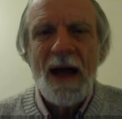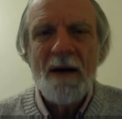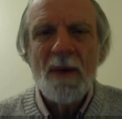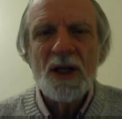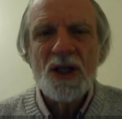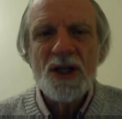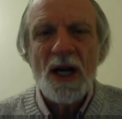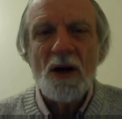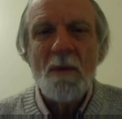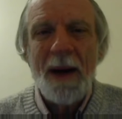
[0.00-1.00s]
of how much
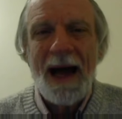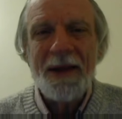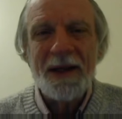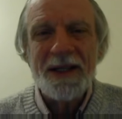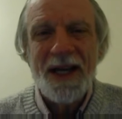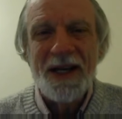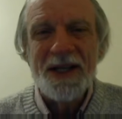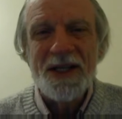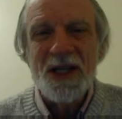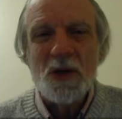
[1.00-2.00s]
psychopathic
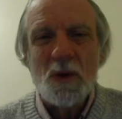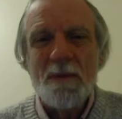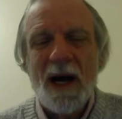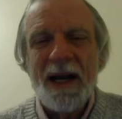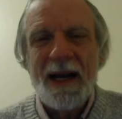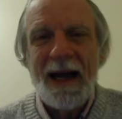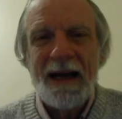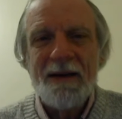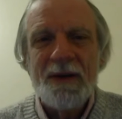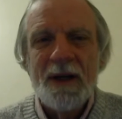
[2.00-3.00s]
tendencies we might
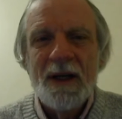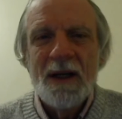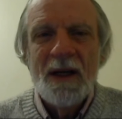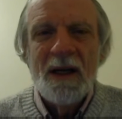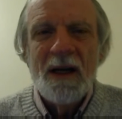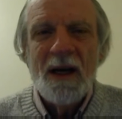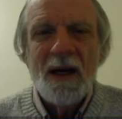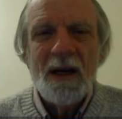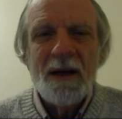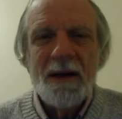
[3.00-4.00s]
have.
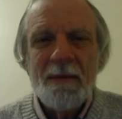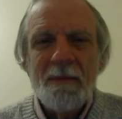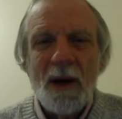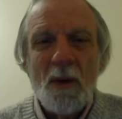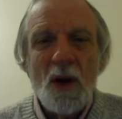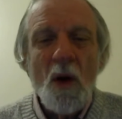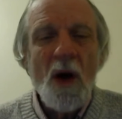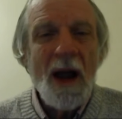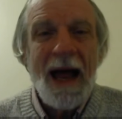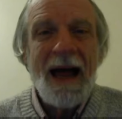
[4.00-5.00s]
Uh, but we
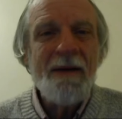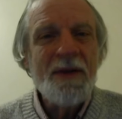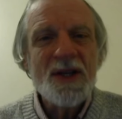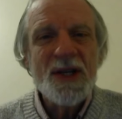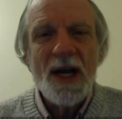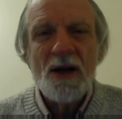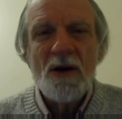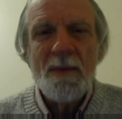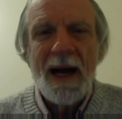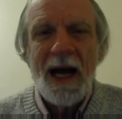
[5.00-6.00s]
all have the
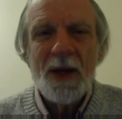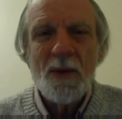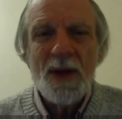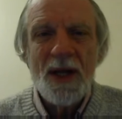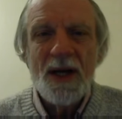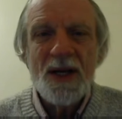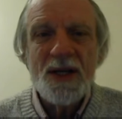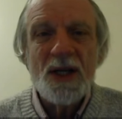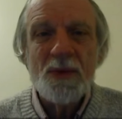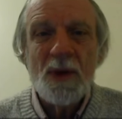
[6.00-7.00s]
psychopath within us,
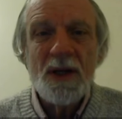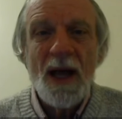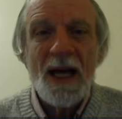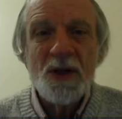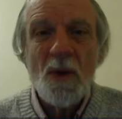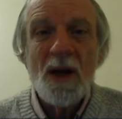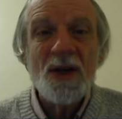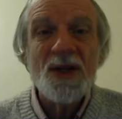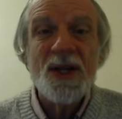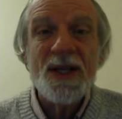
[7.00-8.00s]
as we as well
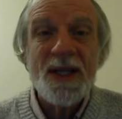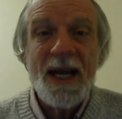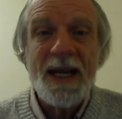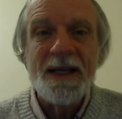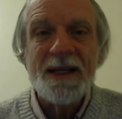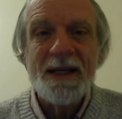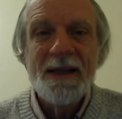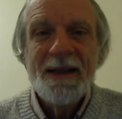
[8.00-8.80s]
as the saint,